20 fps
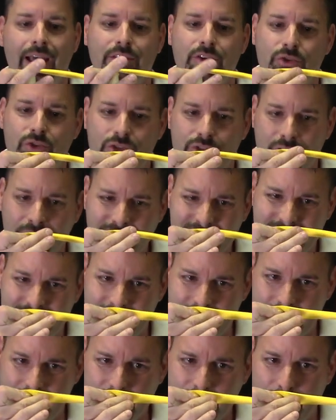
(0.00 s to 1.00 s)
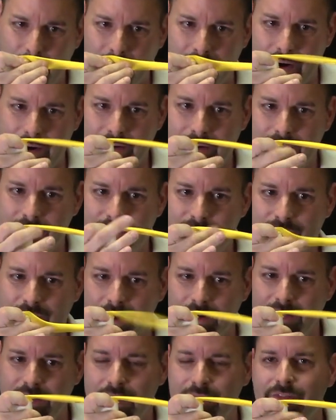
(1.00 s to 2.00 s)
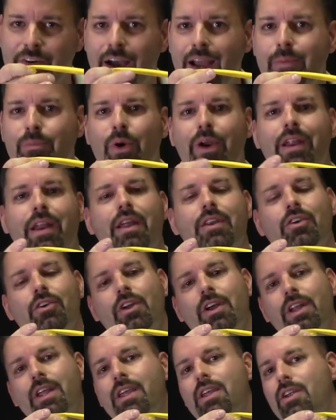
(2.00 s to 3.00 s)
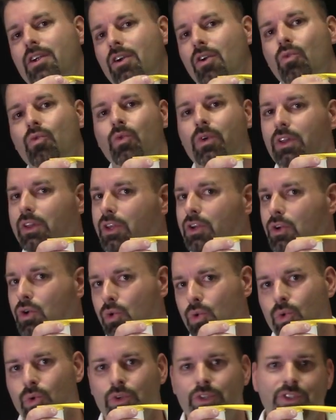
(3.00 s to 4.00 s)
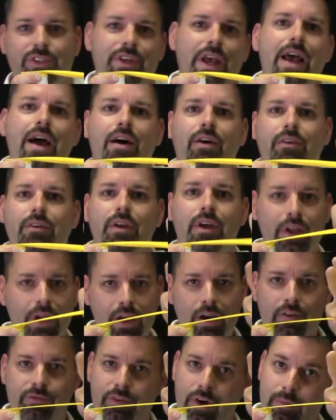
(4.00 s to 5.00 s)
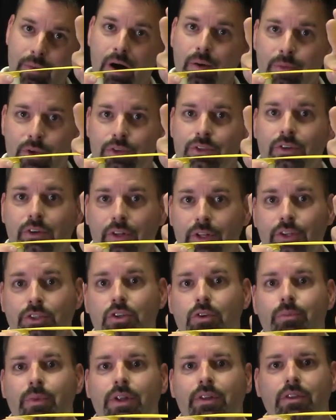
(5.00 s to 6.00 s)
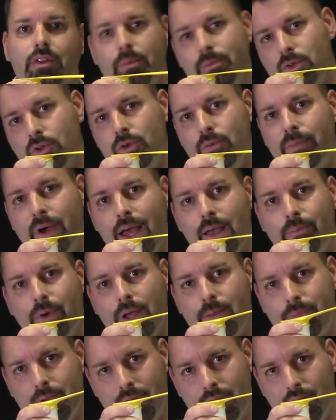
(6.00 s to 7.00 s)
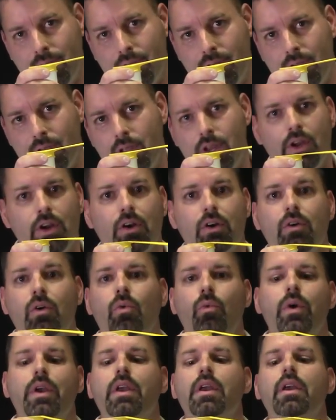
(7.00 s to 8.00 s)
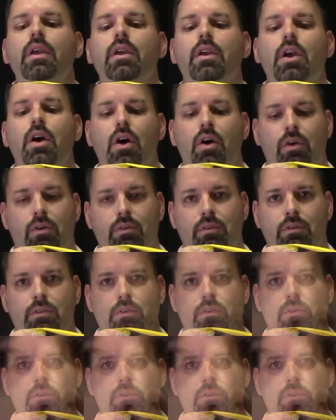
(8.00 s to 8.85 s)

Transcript: and you should see this part start to vibrate, and you're gonna hear a really cool sound from our musical instrument, the balloon bagpipe. Here we go.